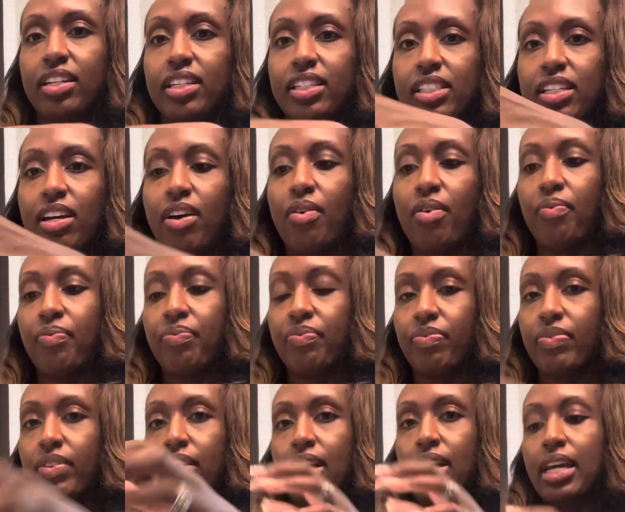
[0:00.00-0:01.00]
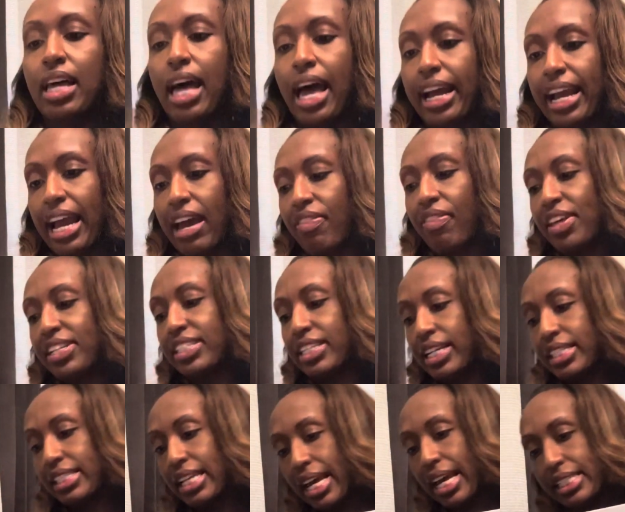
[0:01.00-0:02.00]
so I got these in a
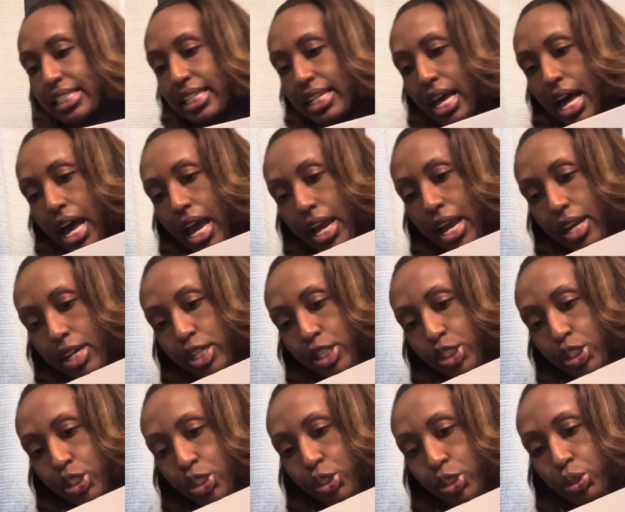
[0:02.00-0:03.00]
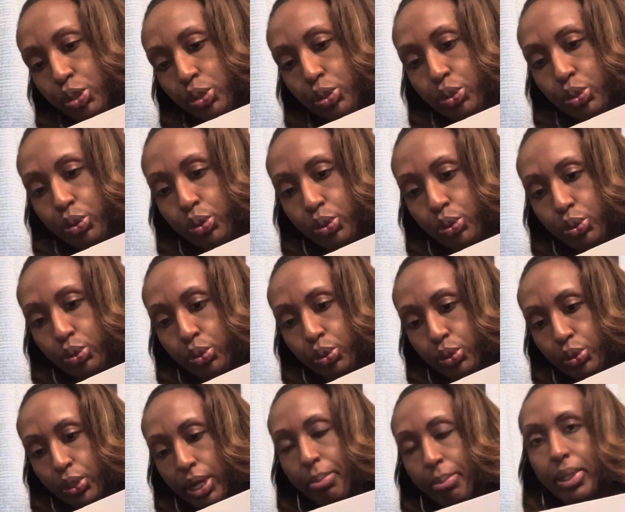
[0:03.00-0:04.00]
size 9
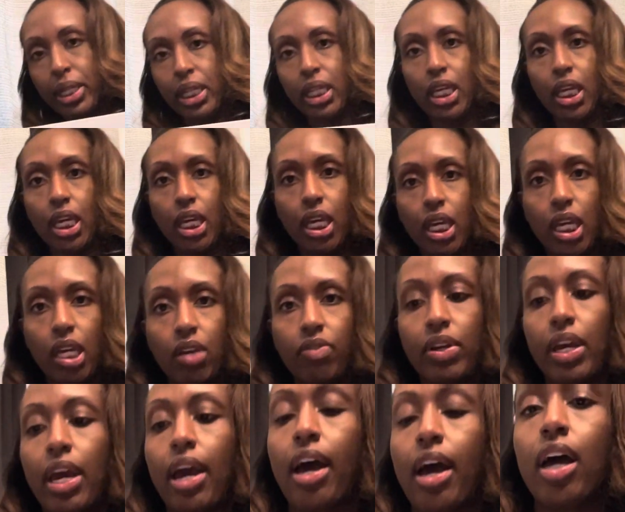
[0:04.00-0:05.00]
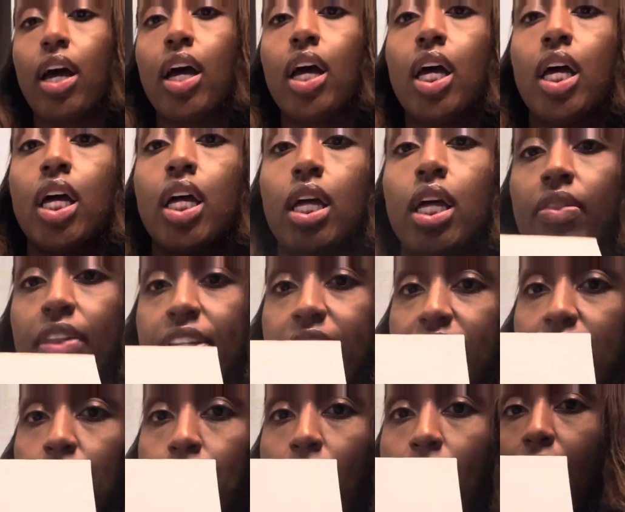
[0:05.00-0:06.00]
two, I believe. Yeah, this is
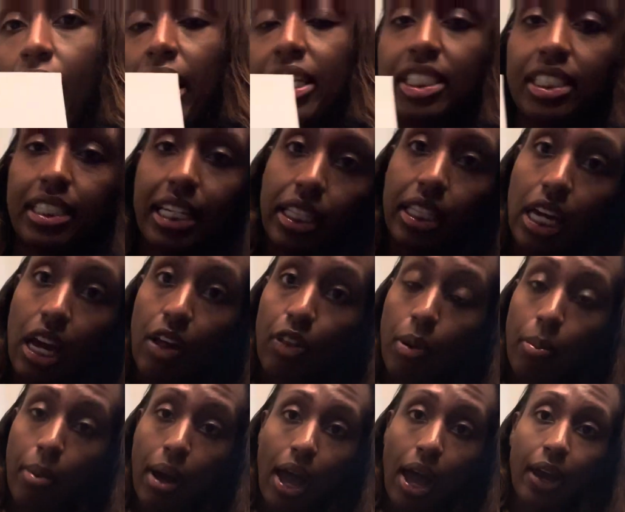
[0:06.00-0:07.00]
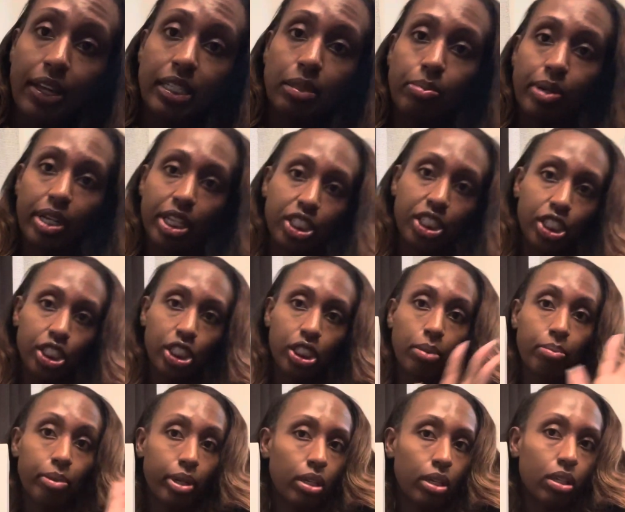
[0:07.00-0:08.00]
the box, just like the other box, but it's just a
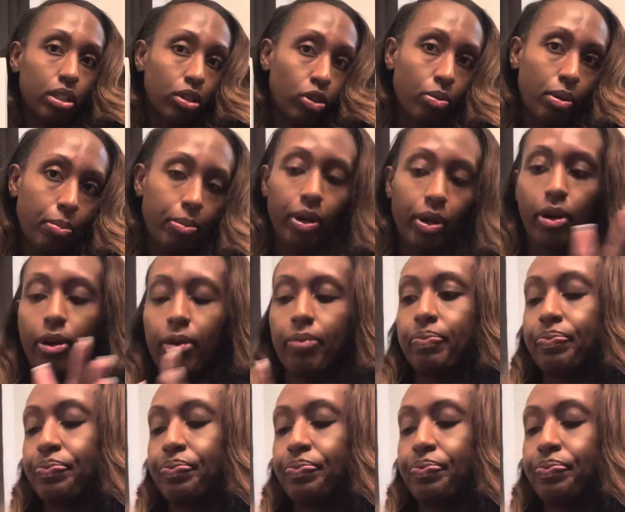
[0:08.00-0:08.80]
bit a little bit bigger.